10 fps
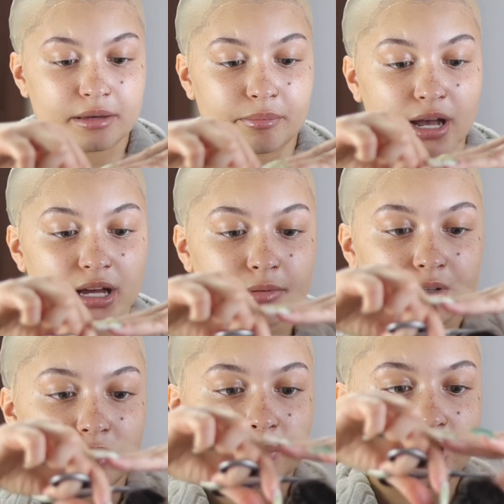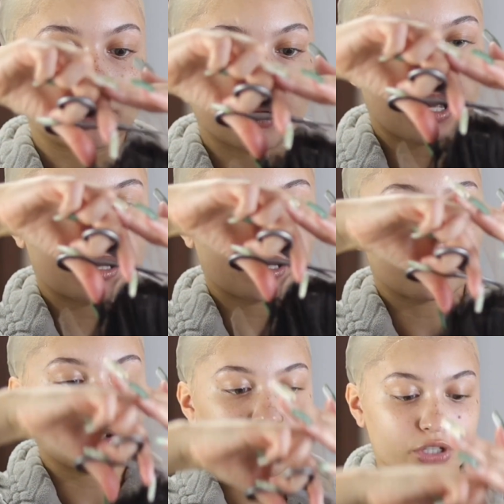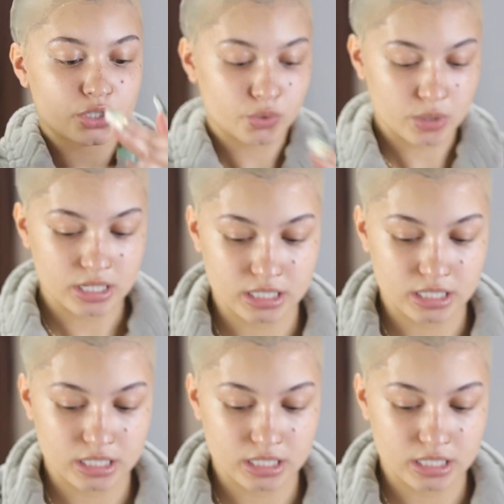bottom of your wig, but I never do.